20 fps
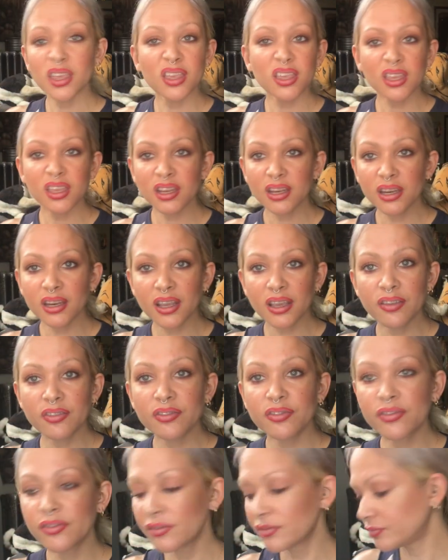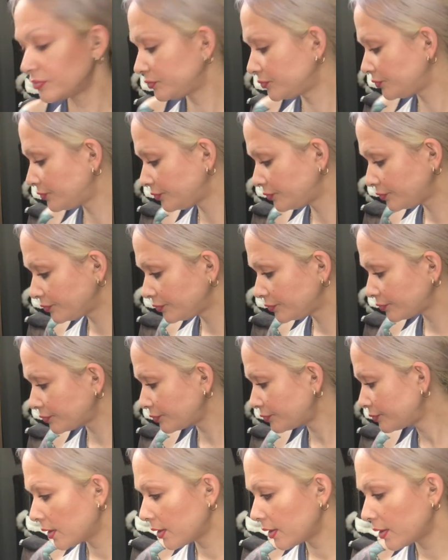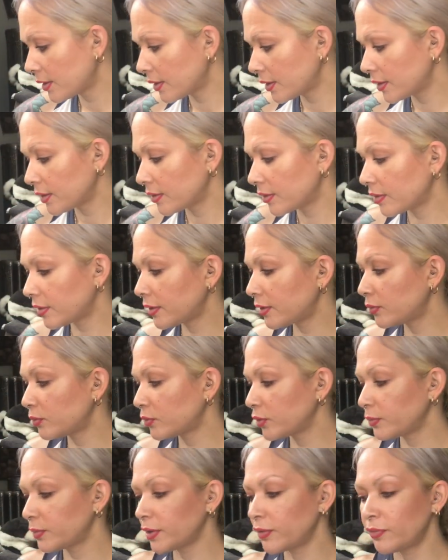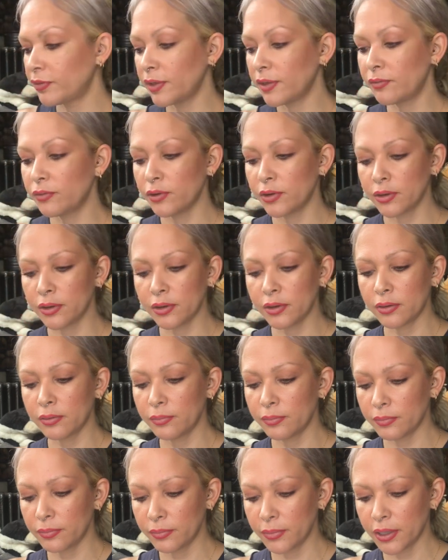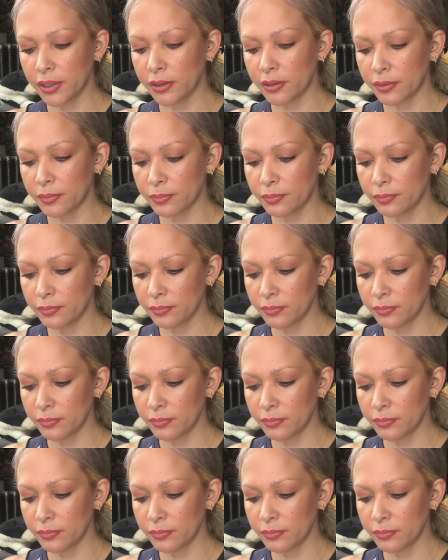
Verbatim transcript: Good enough. And one of my favorite makeup